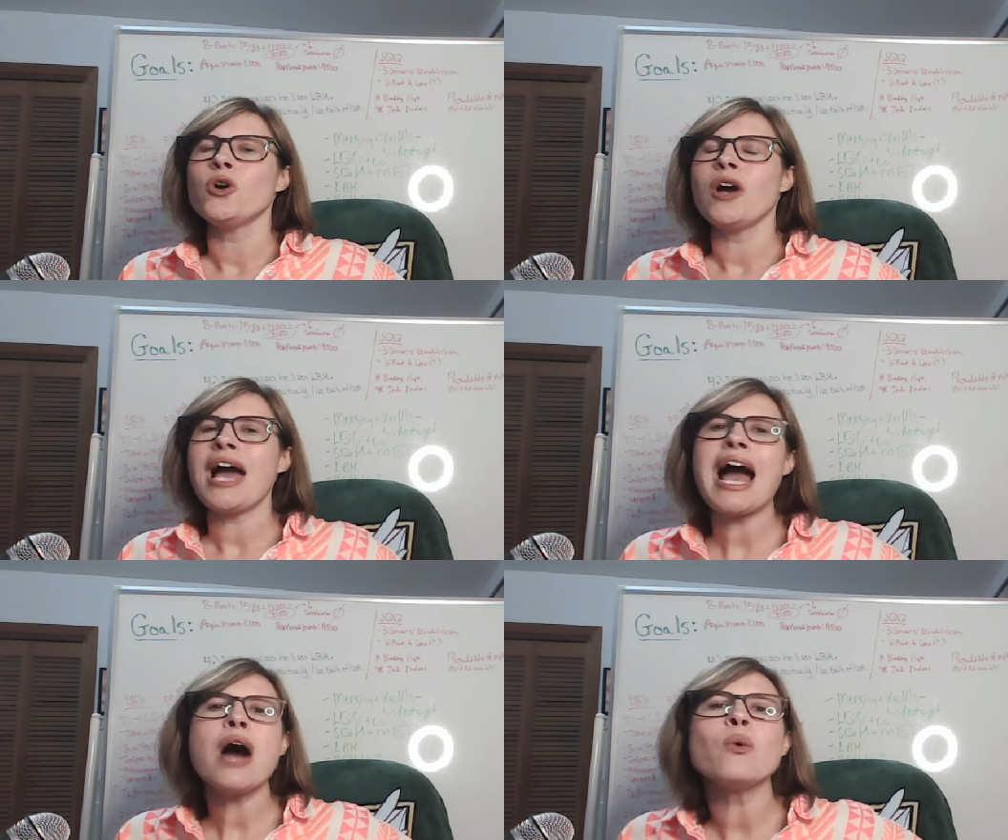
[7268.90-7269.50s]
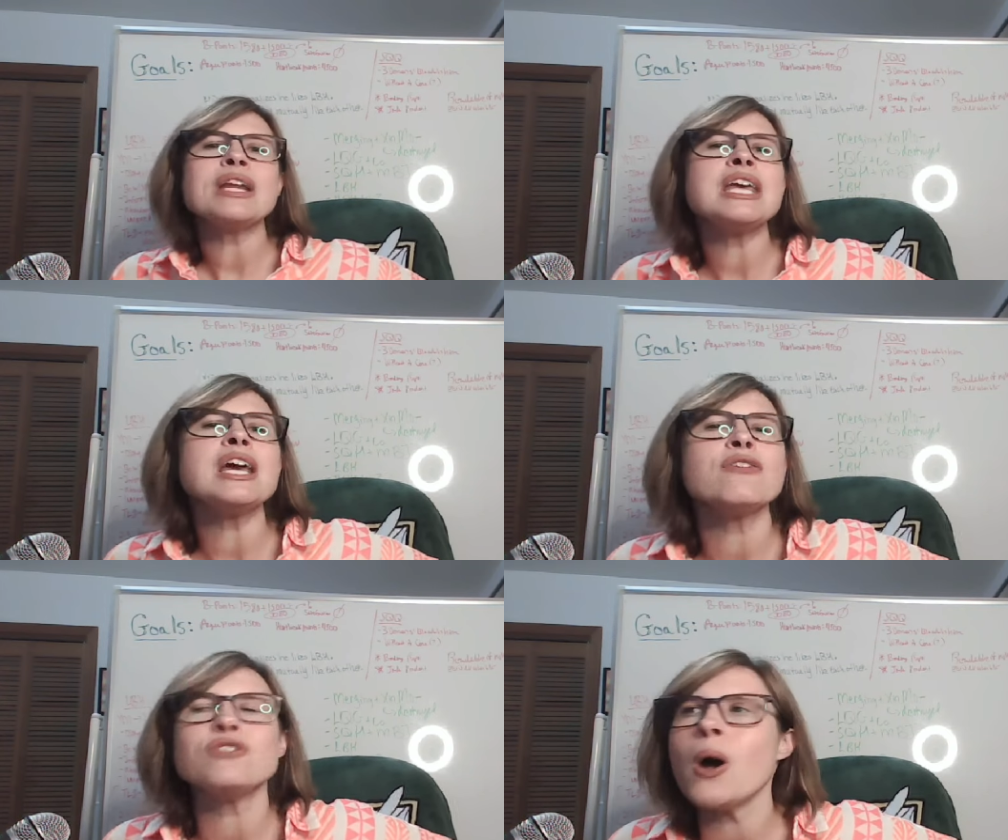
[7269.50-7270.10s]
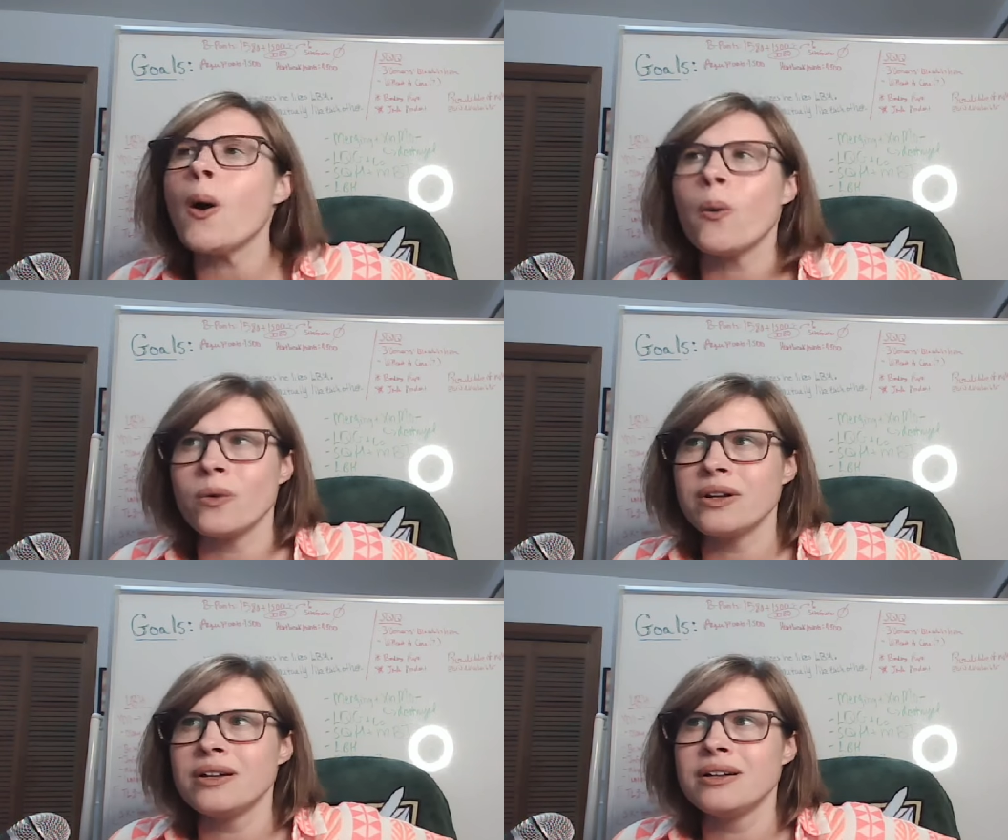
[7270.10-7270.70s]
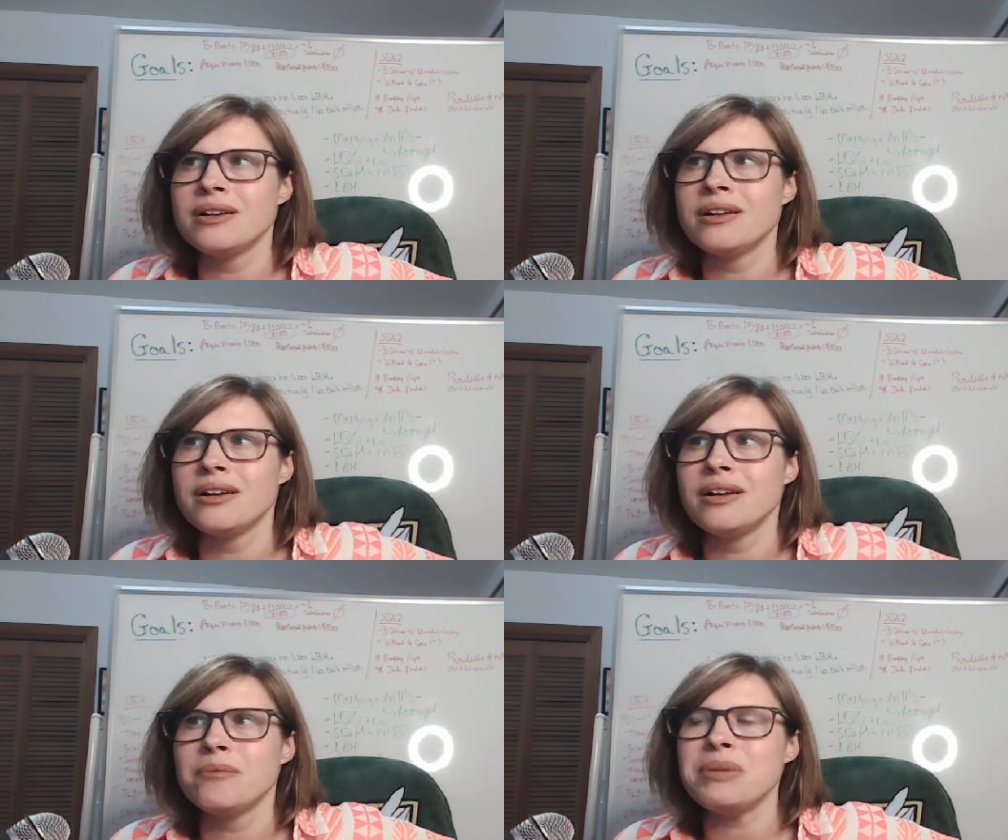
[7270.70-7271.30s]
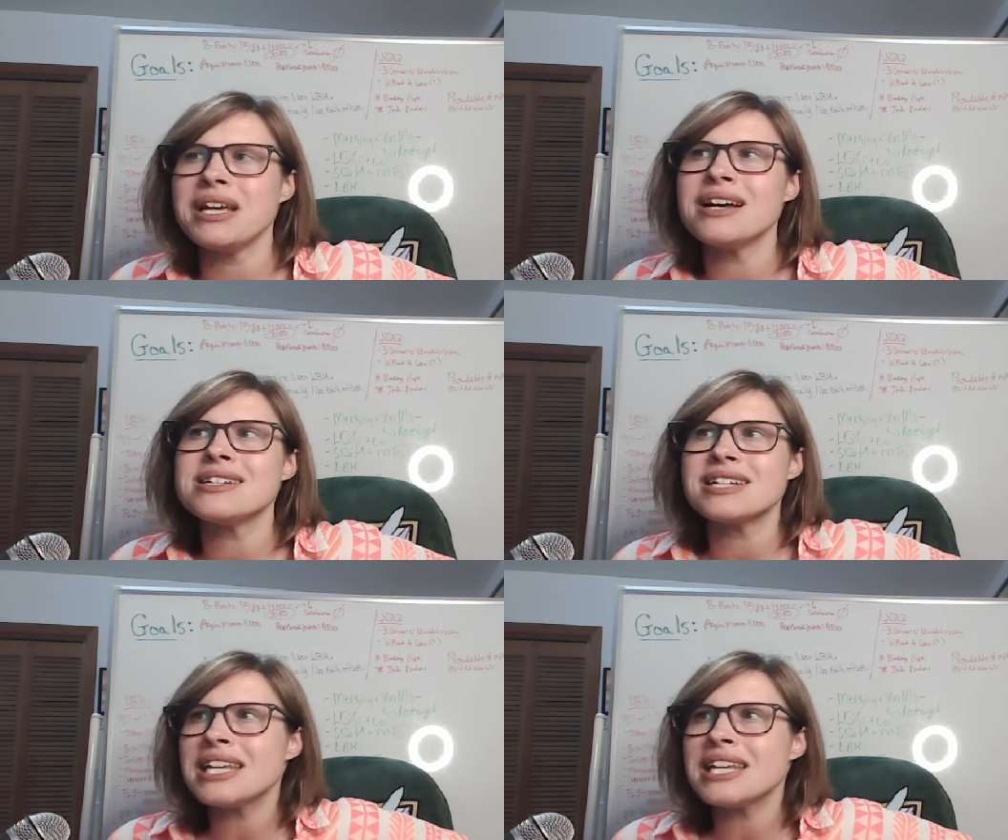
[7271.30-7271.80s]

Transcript: how would he have known? Because